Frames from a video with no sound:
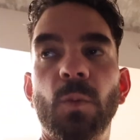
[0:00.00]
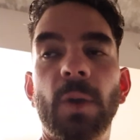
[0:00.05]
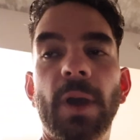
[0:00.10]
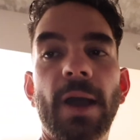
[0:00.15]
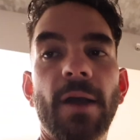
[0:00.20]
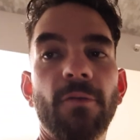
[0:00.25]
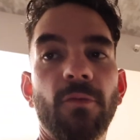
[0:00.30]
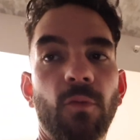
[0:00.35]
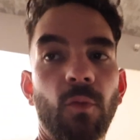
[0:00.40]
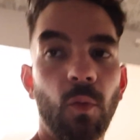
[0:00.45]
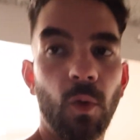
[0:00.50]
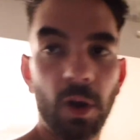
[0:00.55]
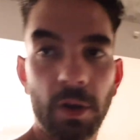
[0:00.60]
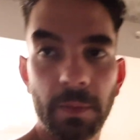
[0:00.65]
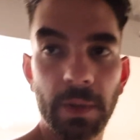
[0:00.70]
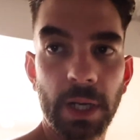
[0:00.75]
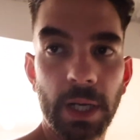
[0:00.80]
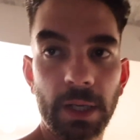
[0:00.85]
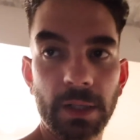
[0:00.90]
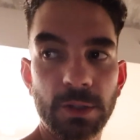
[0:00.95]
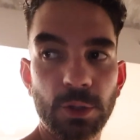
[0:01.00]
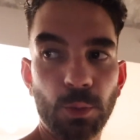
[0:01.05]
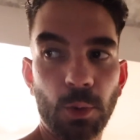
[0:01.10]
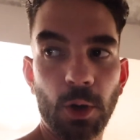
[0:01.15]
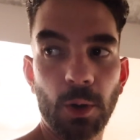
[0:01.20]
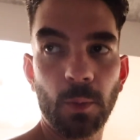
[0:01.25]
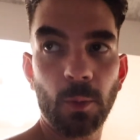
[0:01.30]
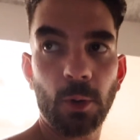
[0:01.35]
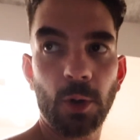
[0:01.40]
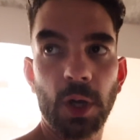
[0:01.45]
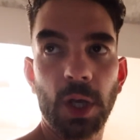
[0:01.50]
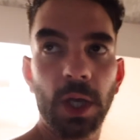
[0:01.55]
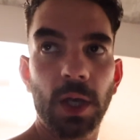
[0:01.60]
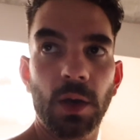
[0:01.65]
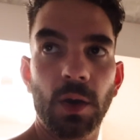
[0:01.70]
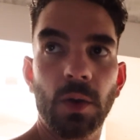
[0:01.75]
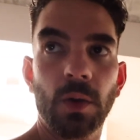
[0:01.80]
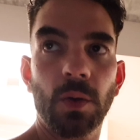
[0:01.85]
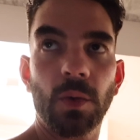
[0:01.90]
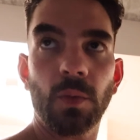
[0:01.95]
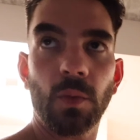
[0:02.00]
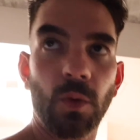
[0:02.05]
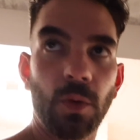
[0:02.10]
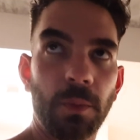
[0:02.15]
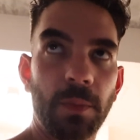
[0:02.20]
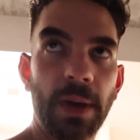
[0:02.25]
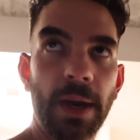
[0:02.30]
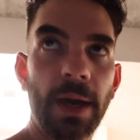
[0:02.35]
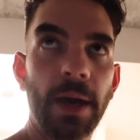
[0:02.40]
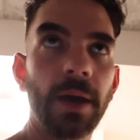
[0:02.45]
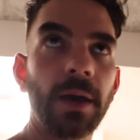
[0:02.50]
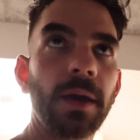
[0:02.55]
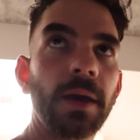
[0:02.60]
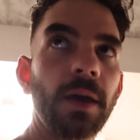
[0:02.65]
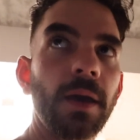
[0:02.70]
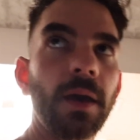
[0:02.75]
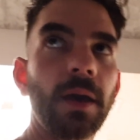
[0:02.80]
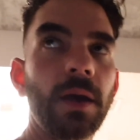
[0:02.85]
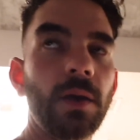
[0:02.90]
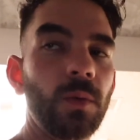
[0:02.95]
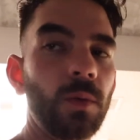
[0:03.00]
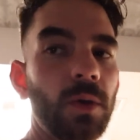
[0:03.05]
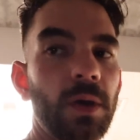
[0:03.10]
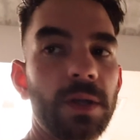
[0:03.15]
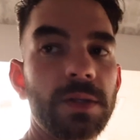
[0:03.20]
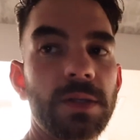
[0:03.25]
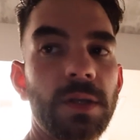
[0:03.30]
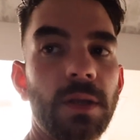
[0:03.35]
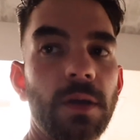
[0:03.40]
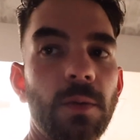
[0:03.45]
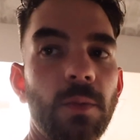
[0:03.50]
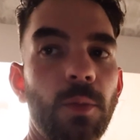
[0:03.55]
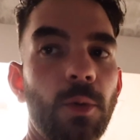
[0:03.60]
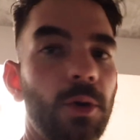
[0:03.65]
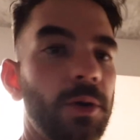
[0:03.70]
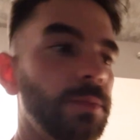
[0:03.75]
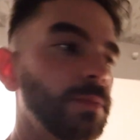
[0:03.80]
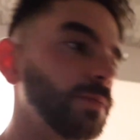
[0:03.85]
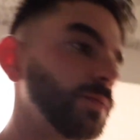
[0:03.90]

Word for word: We have one meeting tomorrow morning we'll pack, and we'll head to the airport.